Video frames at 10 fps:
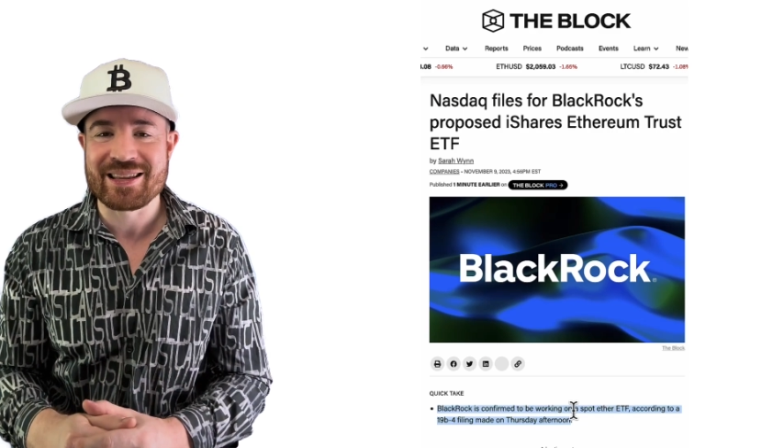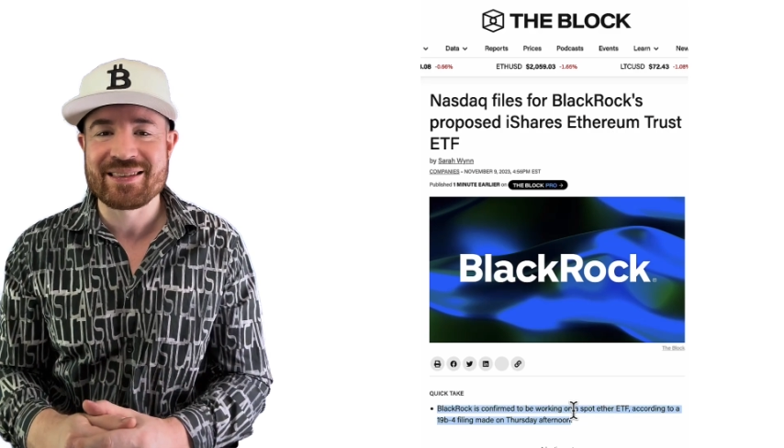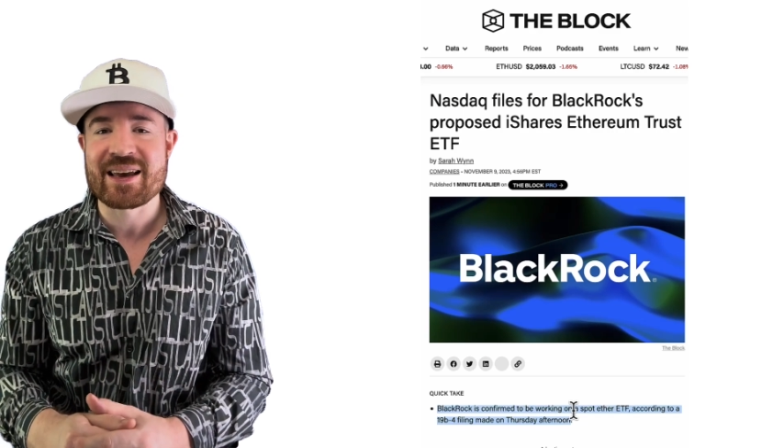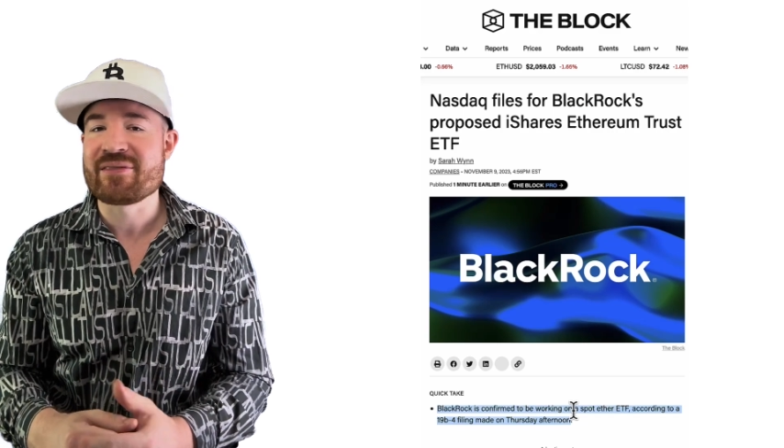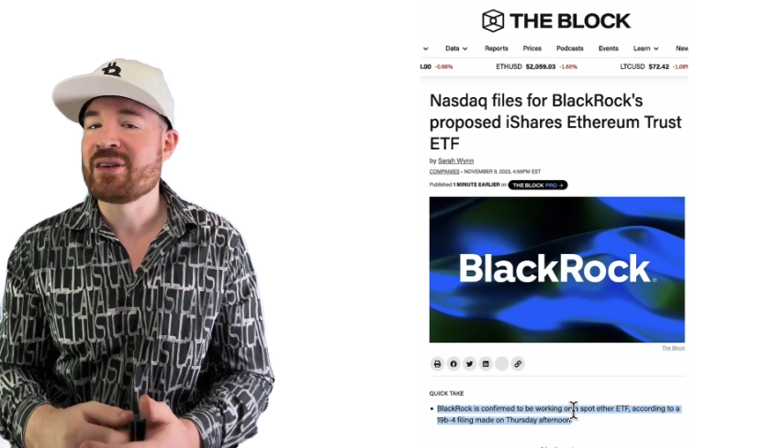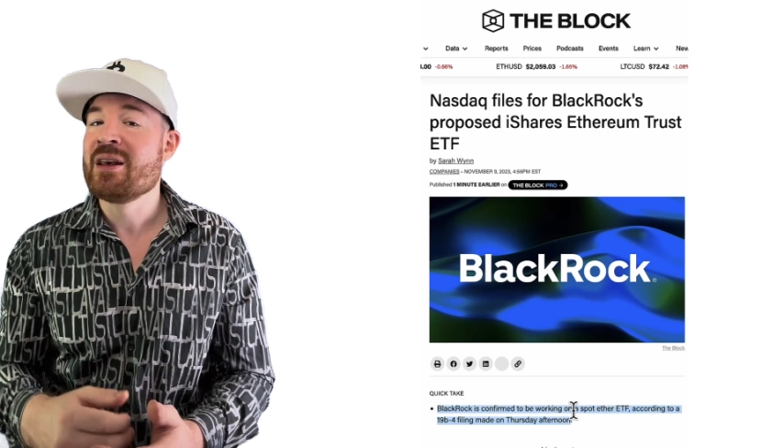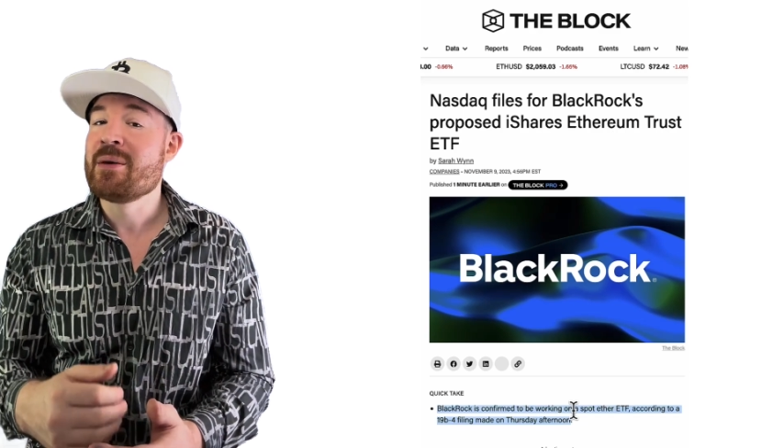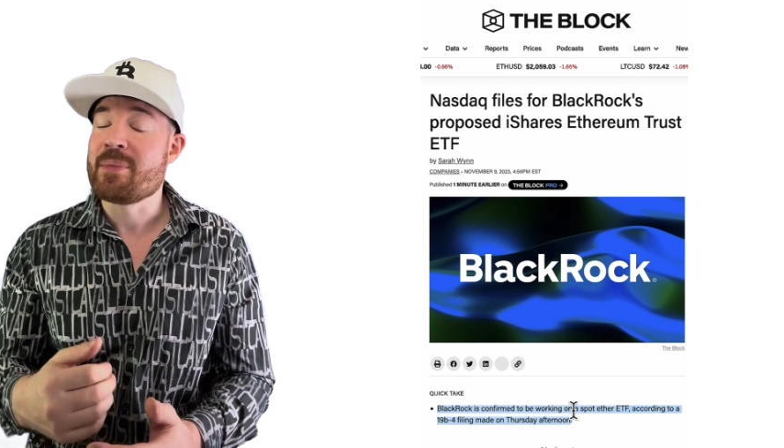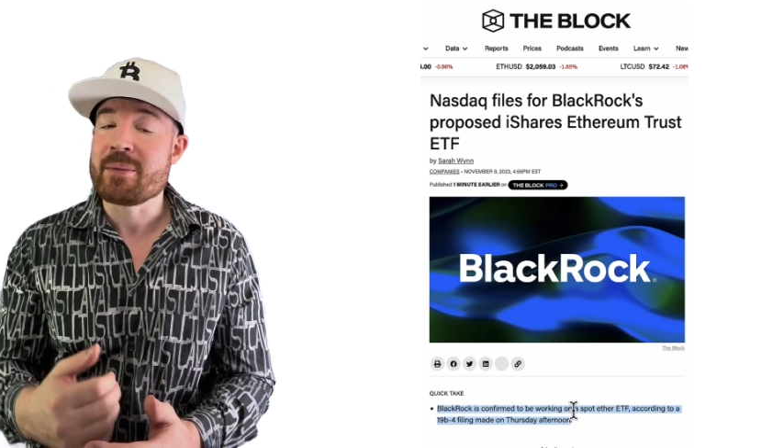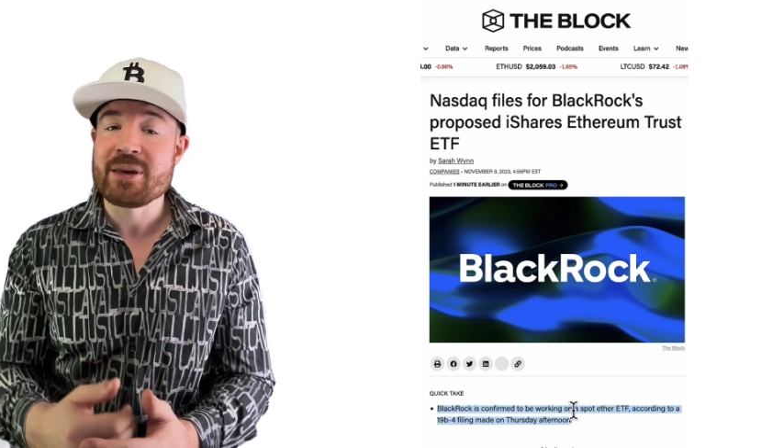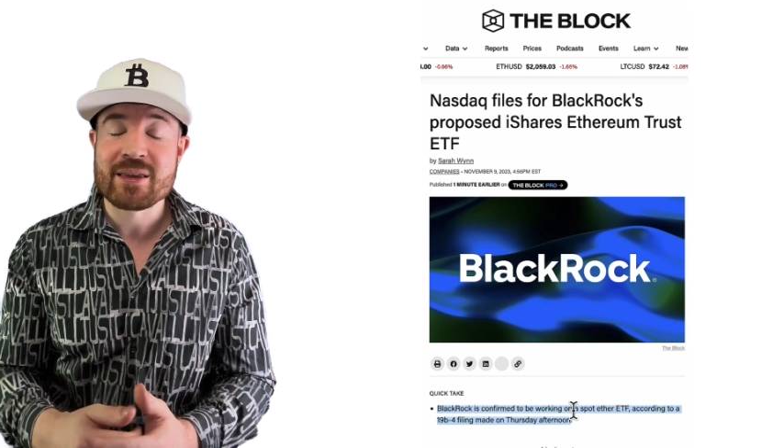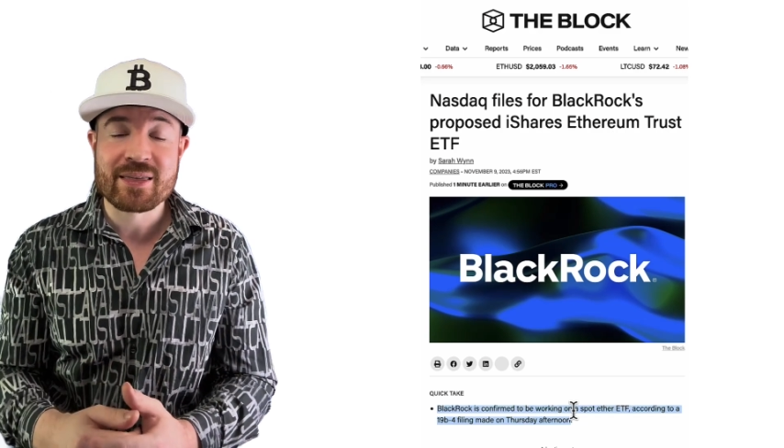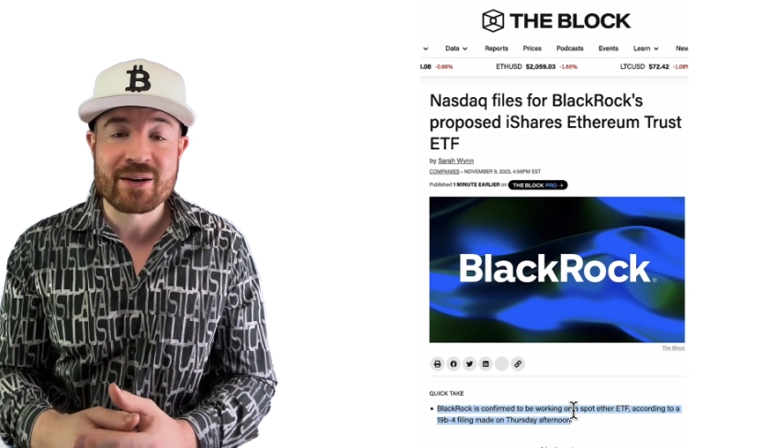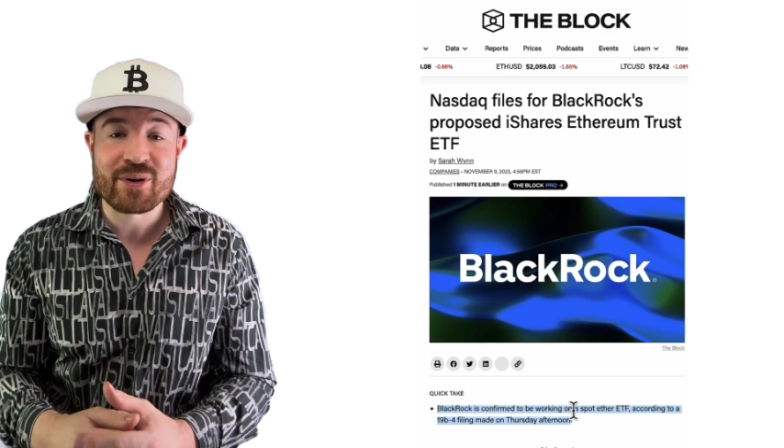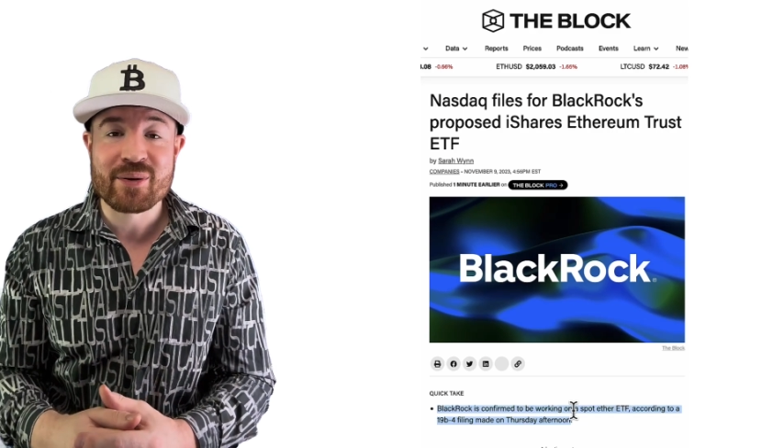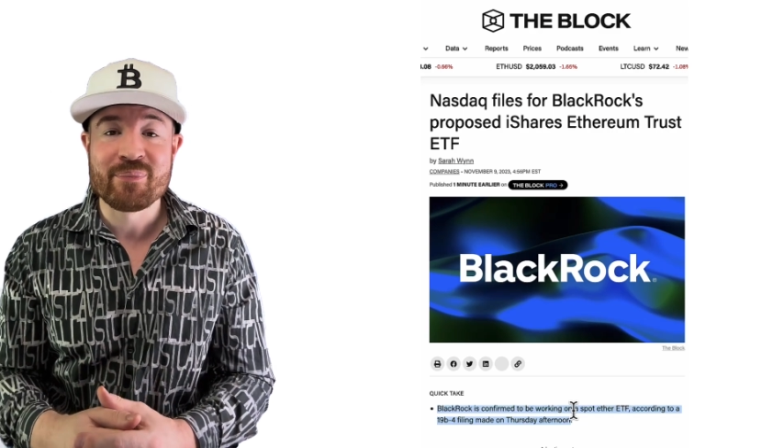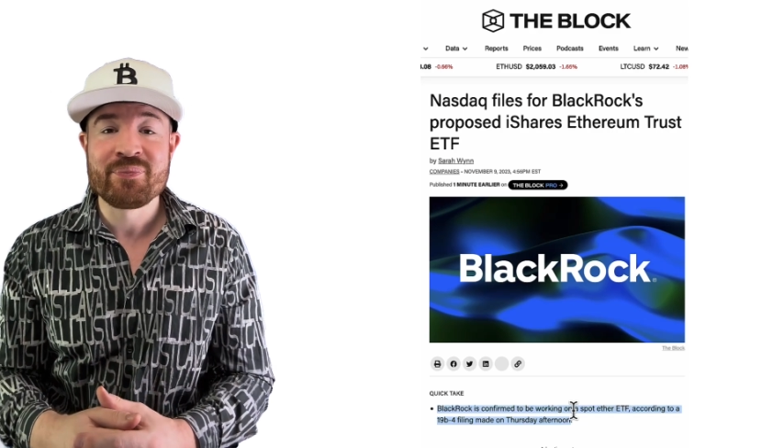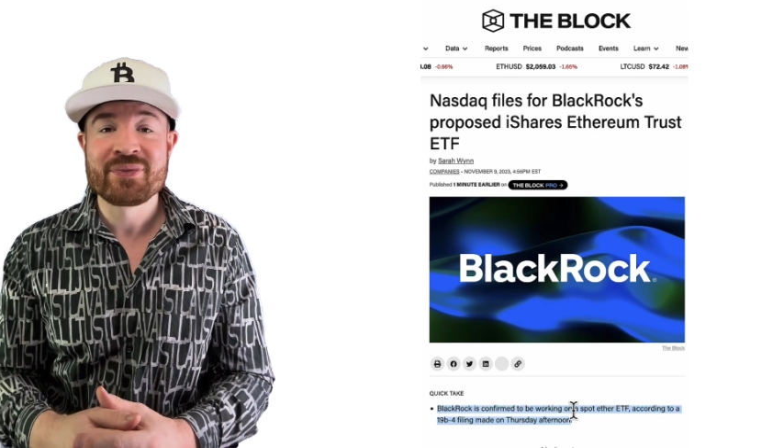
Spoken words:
ETFs, maybe Ethereum